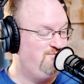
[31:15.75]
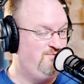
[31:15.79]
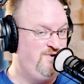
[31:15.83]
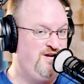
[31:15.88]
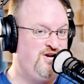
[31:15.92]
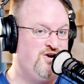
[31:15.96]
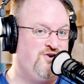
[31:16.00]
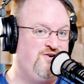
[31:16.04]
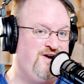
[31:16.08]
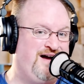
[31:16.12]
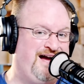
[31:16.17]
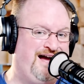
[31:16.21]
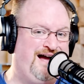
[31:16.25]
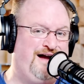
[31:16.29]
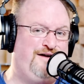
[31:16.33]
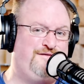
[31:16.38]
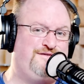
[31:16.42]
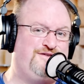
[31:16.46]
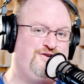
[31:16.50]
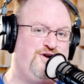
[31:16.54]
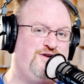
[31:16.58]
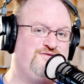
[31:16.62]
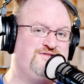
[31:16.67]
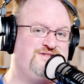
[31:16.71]
We don't
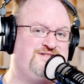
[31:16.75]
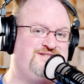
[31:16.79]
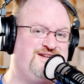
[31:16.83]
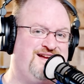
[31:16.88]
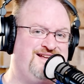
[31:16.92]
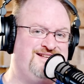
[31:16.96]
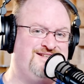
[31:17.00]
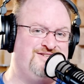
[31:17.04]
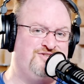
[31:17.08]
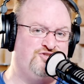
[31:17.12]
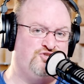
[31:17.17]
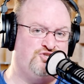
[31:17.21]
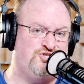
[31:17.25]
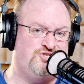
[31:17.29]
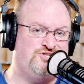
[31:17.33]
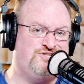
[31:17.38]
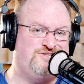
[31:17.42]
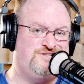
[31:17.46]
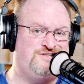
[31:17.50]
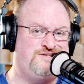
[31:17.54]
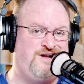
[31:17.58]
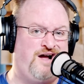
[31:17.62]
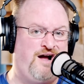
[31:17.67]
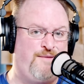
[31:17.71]
have to all of a sudden
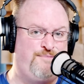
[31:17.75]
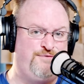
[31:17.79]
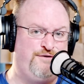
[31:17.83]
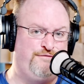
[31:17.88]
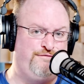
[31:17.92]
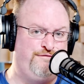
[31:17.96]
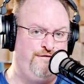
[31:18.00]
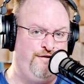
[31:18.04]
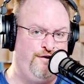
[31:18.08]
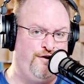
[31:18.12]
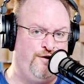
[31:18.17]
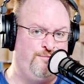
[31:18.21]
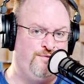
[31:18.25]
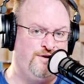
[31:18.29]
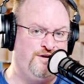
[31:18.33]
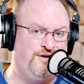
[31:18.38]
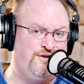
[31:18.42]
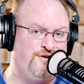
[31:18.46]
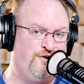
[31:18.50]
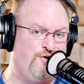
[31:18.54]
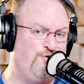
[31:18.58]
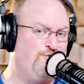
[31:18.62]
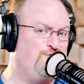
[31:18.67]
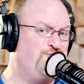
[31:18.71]
stop the film
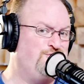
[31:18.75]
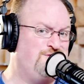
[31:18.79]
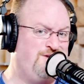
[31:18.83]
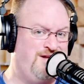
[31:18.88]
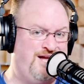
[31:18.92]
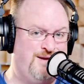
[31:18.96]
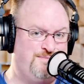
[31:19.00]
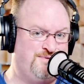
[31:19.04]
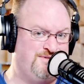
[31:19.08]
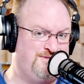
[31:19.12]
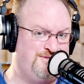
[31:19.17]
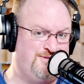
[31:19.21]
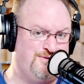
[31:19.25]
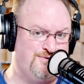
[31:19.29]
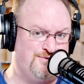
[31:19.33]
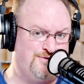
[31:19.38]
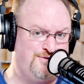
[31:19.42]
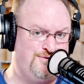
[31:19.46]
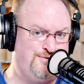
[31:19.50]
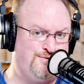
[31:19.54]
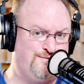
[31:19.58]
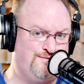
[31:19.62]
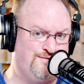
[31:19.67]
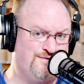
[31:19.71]
and go to
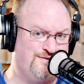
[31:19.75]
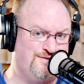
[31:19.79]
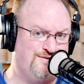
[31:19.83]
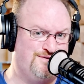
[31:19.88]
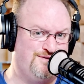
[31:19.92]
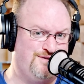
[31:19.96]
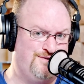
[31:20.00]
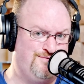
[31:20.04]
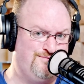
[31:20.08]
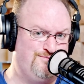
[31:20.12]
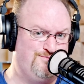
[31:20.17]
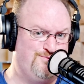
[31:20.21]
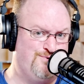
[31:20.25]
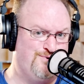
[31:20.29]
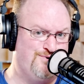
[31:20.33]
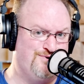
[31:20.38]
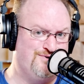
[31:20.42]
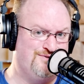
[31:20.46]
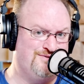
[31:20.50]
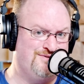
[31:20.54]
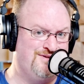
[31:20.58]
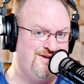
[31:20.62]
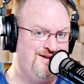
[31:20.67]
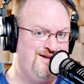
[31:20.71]
episode 2 for the Clone
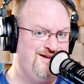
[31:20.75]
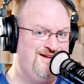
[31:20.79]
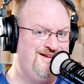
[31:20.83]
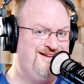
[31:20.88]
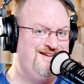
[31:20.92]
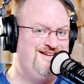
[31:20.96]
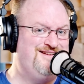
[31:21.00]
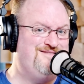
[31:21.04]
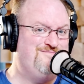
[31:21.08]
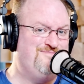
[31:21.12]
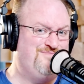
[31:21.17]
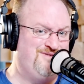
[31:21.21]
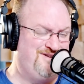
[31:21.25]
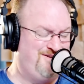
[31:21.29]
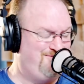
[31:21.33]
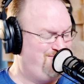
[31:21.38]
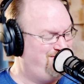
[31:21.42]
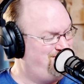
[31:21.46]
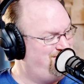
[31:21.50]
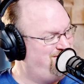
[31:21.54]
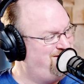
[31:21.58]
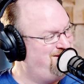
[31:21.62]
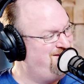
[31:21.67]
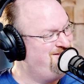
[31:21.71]
Wars. But
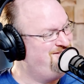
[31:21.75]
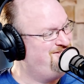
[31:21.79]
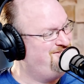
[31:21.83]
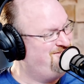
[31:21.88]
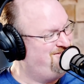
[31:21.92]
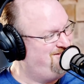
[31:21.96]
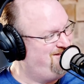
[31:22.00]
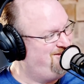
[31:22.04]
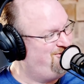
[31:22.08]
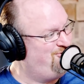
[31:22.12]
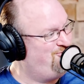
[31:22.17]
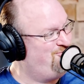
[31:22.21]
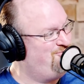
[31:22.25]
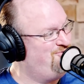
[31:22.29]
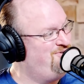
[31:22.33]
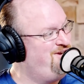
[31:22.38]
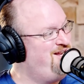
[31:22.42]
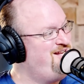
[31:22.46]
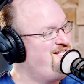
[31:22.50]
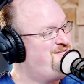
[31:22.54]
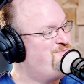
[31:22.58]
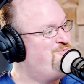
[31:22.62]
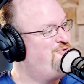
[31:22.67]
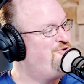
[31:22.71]
what it does is it
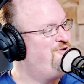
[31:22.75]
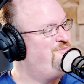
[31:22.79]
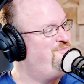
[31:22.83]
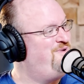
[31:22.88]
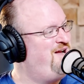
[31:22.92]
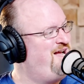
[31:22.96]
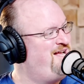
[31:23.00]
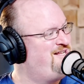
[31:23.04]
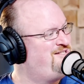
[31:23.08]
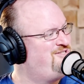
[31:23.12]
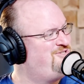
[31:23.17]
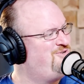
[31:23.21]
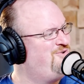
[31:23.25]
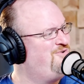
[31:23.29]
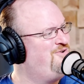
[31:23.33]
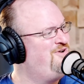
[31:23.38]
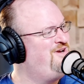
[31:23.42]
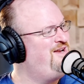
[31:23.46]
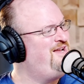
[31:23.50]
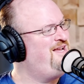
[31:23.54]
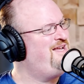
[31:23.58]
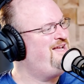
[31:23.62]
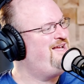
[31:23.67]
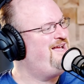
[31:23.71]
creates more
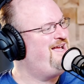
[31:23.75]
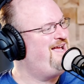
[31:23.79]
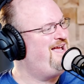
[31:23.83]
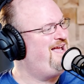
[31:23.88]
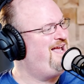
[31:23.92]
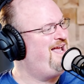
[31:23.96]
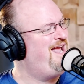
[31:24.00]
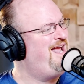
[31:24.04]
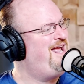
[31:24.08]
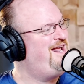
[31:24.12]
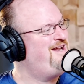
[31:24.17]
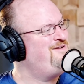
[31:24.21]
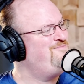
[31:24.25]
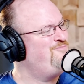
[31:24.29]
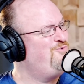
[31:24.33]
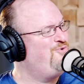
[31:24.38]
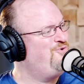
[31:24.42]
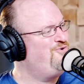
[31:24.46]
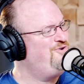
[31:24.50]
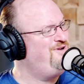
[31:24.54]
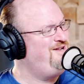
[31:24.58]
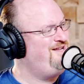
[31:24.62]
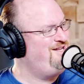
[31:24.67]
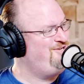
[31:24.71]
backstory and more